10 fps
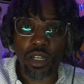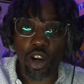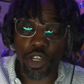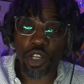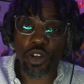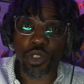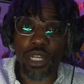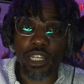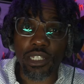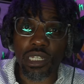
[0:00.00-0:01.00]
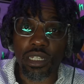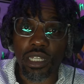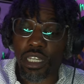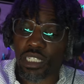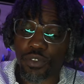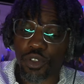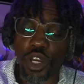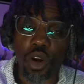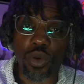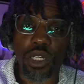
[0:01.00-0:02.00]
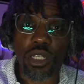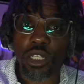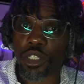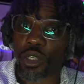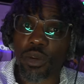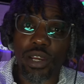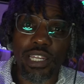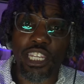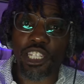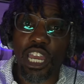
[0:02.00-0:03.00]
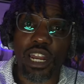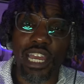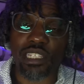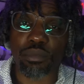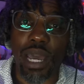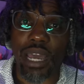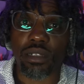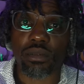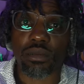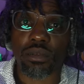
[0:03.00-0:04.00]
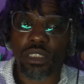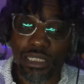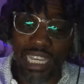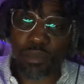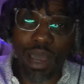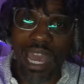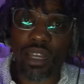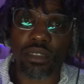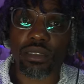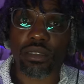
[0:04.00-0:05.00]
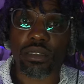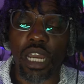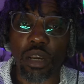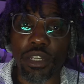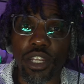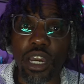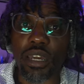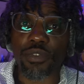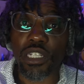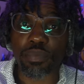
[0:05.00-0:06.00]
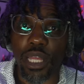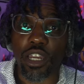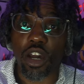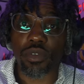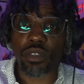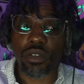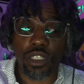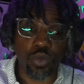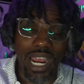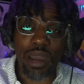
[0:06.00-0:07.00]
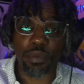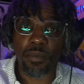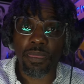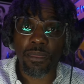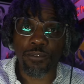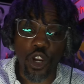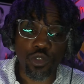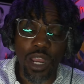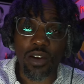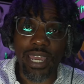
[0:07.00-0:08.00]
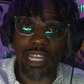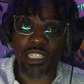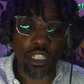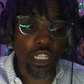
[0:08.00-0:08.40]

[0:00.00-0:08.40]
Are you going to do that shit? Because if you don't, you get ready to kiss y'all ass goodbye. You say goodbye. Y'all going to be done for these playoffs. It's a wrap. First round exit.